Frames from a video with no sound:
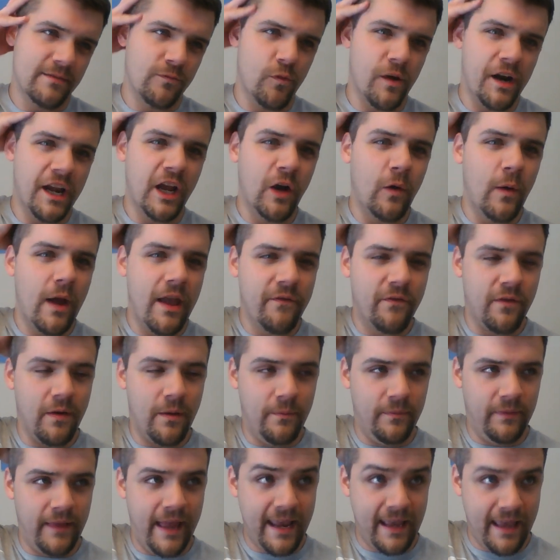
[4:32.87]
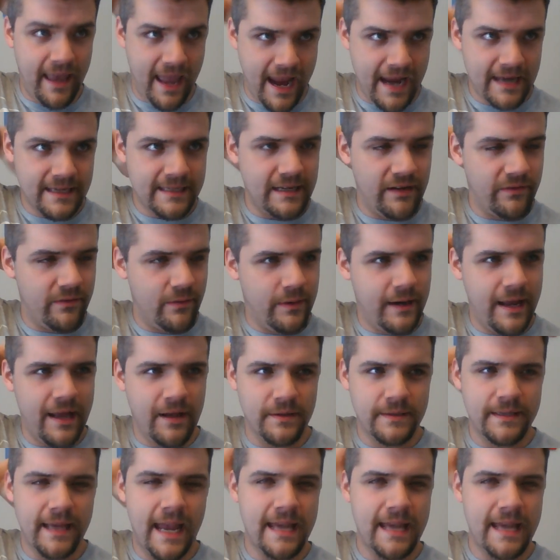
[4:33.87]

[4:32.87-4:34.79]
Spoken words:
running away from, like, Ace and everyone else.